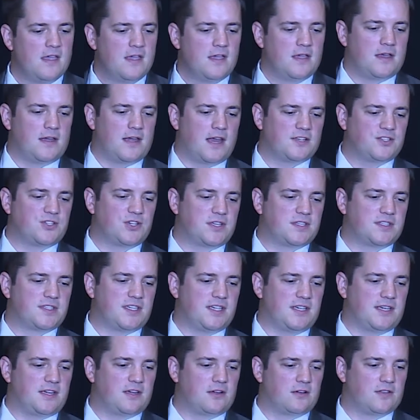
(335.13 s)
And as you can
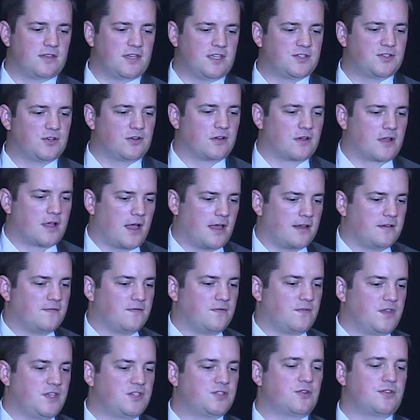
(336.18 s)
see here, these are
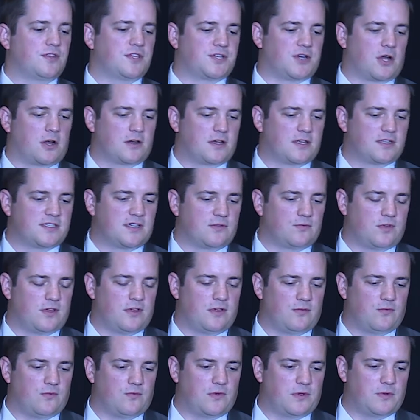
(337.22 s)
the targets that
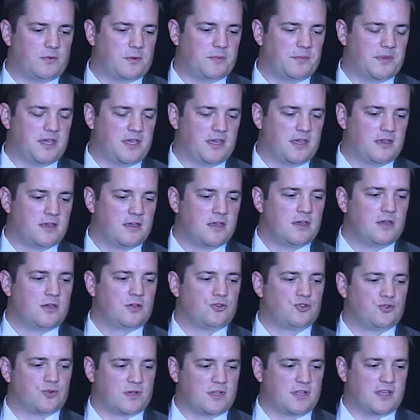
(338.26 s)
we will be
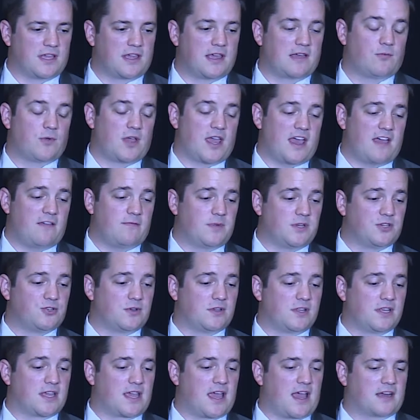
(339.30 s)
drilling, and we have been
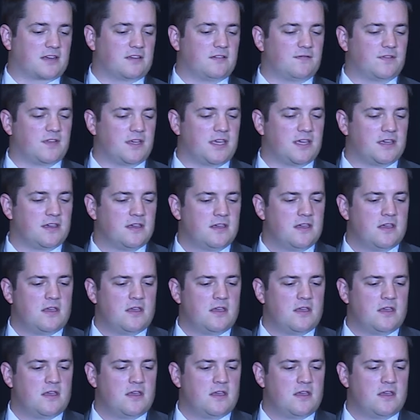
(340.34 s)
drilling actively.